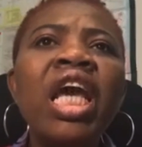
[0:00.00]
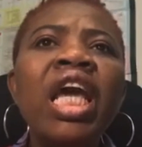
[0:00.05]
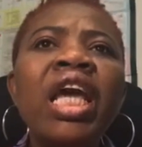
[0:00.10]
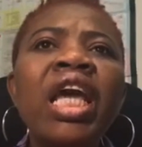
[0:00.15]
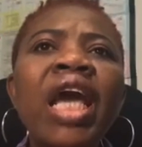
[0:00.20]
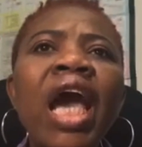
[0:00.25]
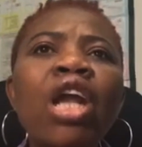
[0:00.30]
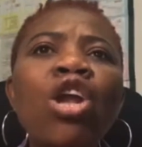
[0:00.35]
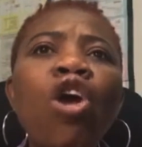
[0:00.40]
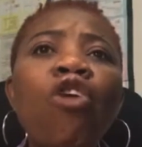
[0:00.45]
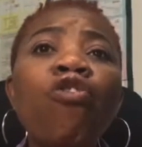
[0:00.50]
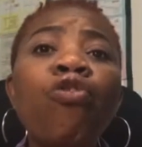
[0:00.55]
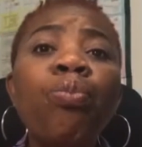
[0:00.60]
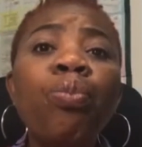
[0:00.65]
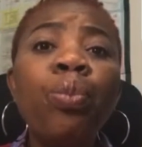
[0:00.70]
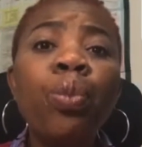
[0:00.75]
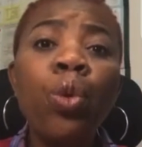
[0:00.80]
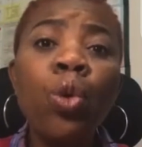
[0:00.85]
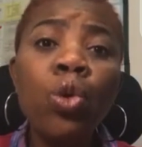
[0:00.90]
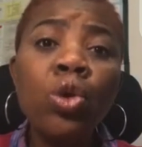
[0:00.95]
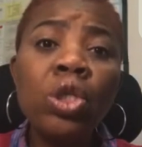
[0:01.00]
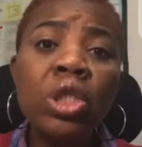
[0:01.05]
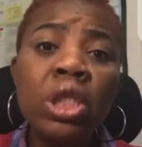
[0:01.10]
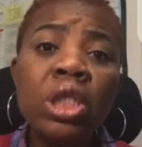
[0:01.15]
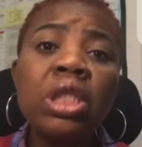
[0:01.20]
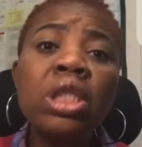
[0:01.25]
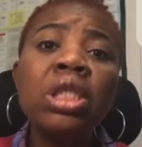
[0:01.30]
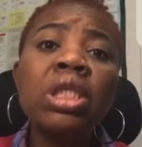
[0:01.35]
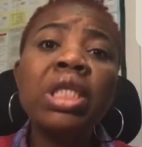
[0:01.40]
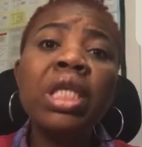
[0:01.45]
It kind of pulls
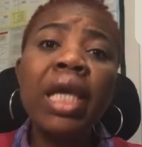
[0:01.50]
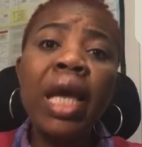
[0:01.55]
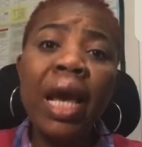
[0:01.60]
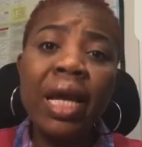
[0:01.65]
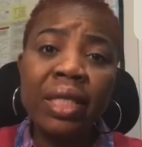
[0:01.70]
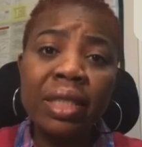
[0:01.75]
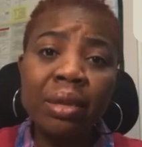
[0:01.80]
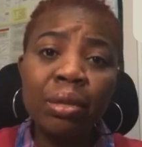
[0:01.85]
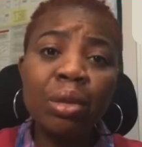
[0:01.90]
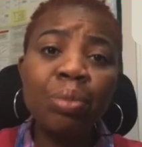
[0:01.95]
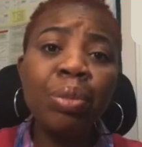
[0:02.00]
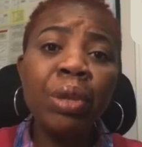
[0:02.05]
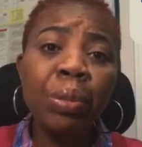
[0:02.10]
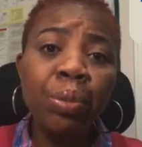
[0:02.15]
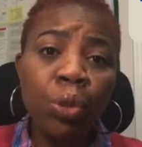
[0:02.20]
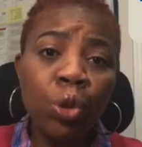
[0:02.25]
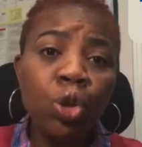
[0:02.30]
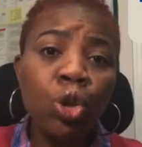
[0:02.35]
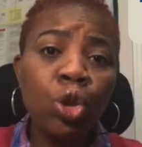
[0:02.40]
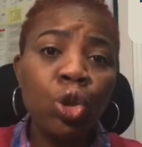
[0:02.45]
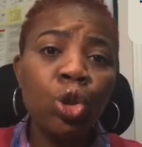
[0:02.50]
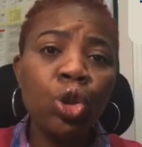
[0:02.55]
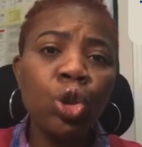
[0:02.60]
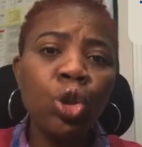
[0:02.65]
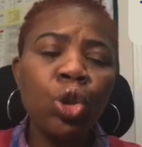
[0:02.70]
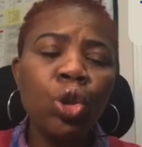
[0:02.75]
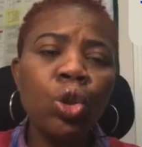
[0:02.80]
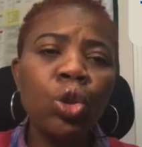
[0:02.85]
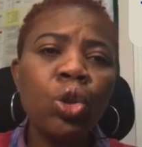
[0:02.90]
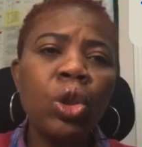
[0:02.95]
the people to
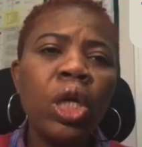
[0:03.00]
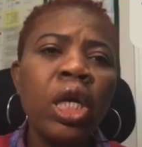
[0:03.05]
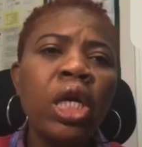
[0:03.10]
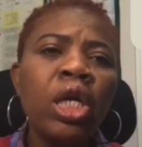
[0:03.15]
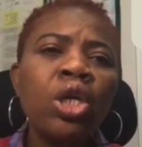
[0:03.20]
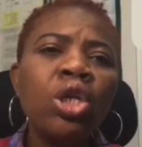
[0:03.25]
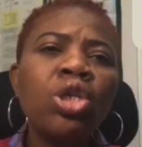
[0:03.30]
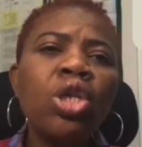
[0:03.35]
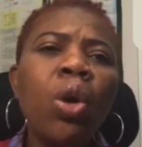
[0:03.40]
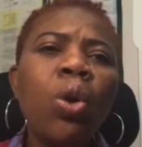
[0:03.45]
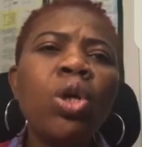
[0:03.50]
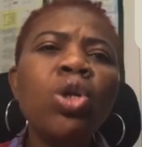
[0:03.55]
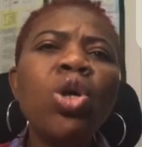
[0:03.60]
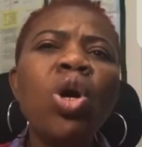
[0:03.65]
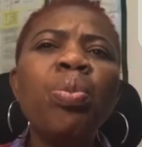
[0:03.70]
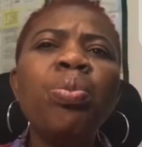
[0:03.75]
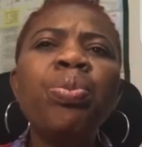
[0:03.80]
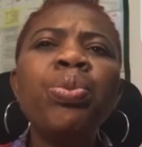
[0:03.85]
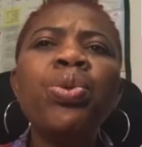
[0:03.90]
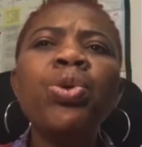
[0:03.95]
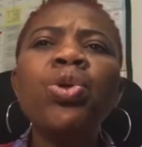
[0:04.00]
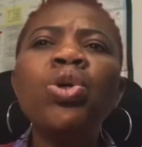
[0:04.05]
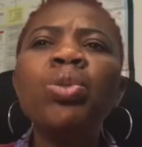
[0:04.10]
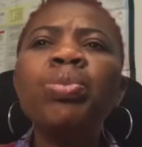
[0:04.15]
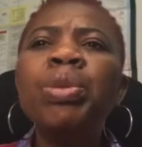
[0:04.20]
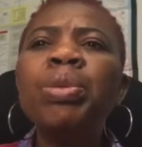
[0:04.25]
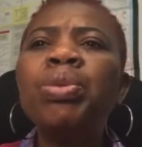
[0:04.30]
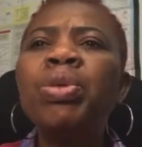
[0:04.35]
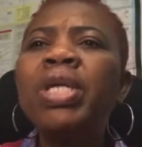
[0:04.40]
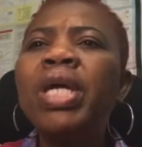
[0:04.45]
you. You don't want to
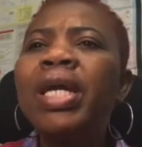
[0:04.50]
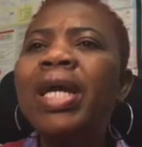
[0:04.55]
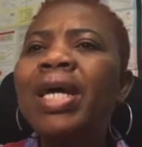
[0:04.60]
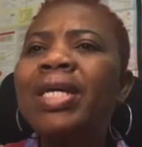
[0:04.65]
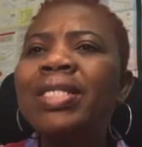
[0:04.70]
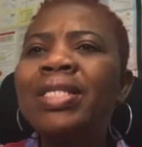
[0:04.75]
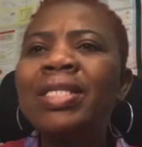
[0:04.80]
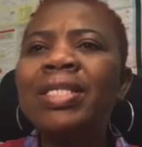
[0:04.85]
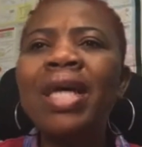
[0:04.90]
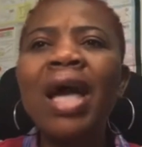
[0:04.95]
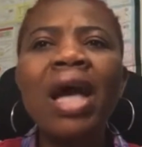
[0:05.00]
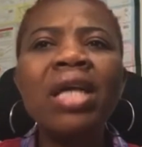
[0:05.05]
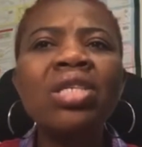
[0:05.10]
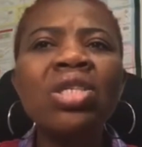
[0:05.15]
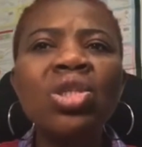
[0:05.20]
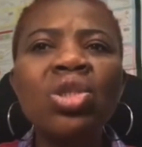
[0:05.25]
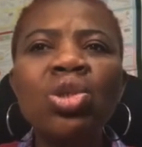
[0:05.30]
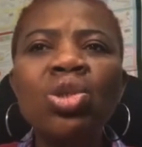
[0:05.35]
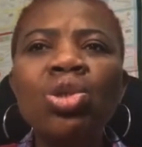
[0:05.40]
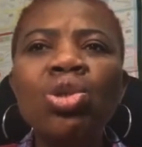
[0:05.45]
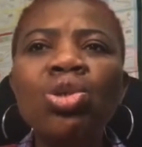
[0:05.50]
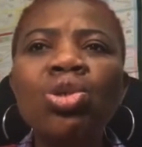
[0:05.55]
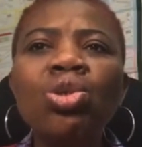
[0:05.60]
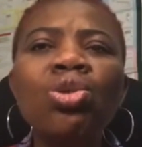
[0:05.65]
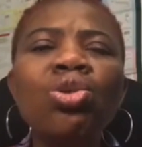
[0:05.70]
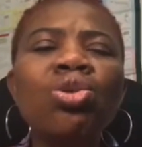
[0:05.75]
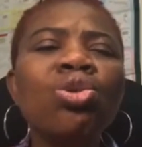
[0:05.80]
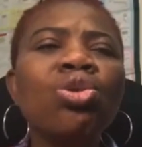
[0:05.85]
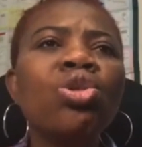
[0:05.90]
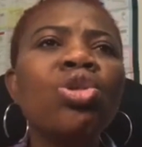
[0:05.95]
pull people that are sad to
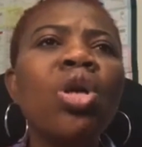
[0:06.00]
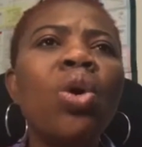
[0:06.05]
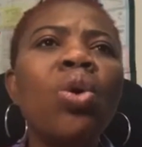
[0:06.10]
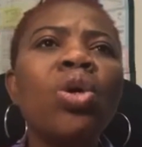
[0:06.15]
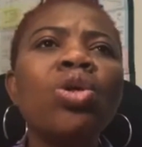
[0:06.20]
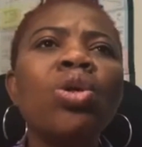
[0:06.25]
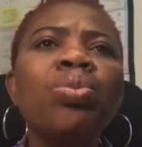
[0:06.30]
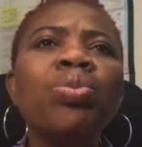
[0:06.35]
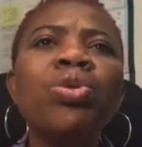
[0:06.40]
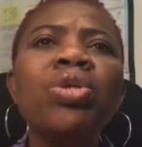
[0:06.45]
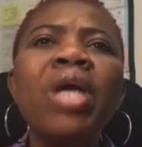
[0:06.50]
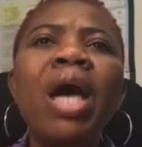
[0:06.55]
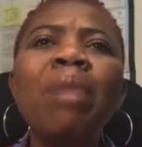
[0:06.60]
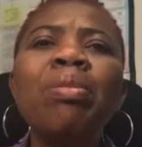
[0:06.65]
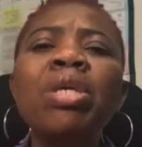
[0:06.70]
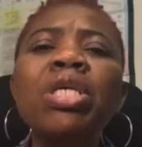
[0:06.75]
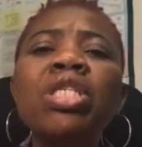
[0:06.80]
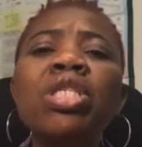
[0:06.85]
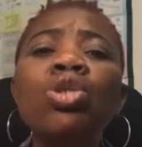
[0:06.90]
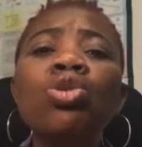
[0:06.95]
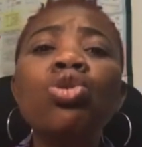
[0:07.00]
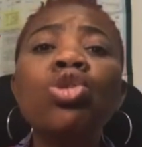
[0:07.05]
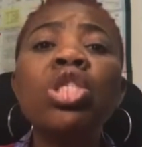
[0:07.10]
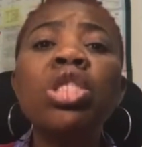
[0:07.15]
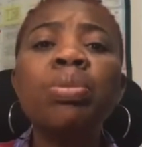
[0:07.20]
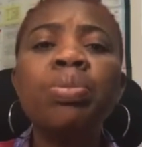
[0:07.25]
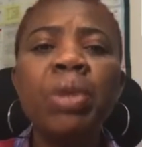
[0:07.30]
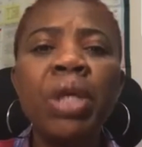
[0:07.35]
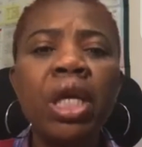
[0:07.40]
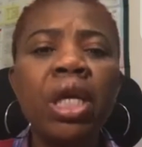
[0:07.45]
you. You don't want to you
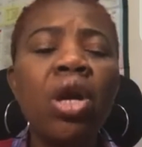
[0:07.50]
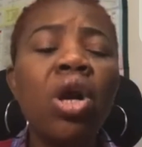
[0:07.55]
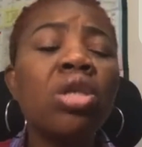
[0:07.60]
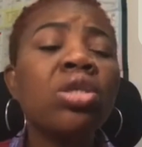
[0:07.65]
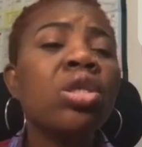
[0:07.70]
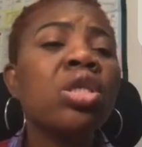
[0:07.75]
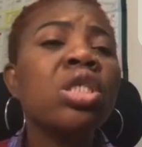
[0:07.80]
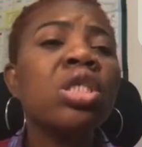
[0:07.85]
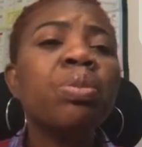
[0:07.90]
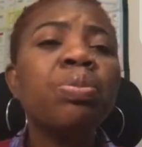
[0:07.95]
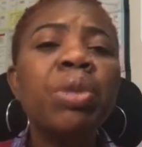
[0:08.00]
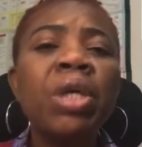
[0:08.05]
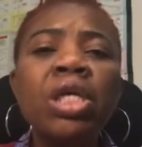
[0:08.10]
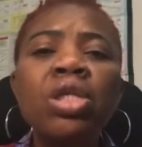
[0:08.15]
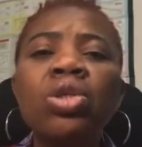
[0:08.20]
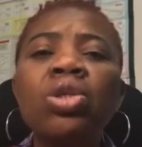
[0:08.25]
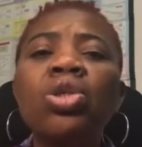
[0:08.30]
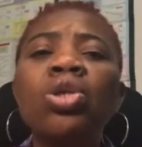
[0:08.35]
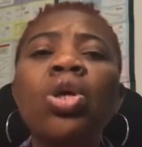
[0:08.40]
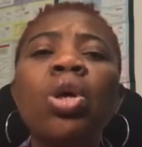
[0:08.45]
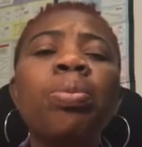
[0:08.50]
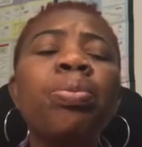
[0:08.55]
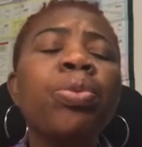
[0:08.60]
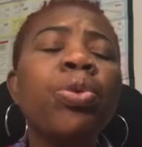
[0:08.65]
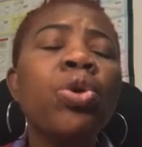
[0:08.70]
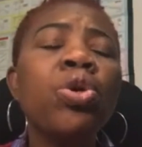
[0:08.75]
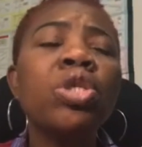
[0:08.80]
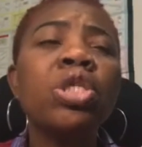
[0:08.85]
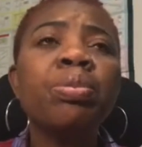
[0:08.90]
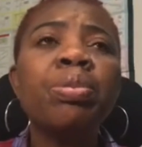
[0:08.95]
speak to your
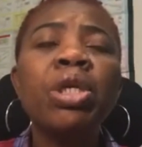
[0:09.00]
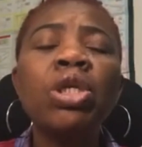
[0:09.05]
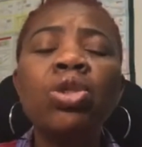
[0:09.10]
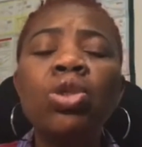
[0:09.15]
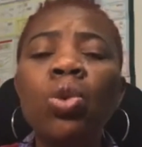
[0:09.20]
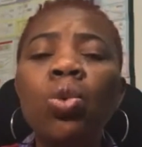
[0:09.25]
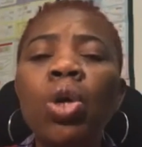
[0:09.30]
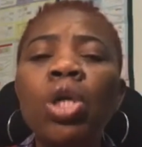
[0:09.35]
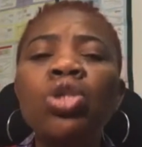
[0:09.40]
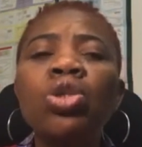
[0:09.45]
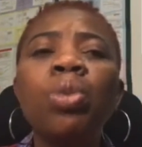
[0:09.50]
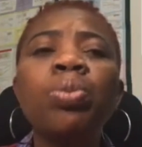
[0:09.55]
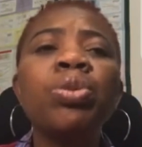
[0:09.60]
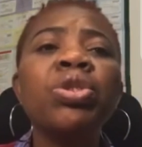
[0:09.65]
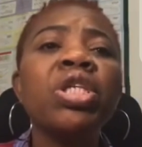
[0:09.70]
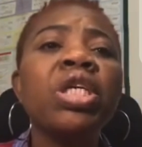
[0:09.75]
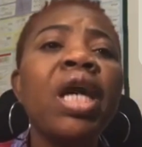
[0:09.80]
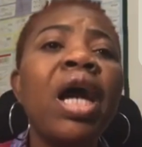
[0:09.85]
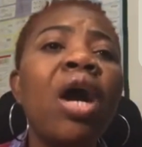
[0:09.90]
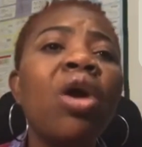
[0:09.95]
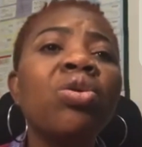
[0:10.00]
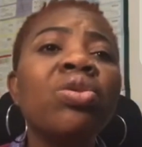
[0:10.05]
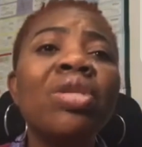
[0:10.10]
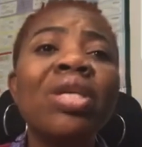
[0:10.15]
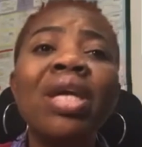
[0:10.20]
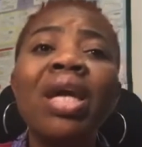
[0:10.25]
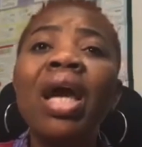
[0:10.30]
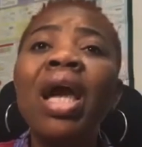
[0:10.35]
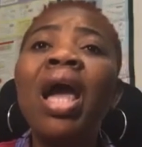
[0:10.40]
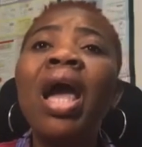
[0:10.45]
post, speak to what you're putting out
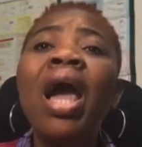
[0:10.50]
there.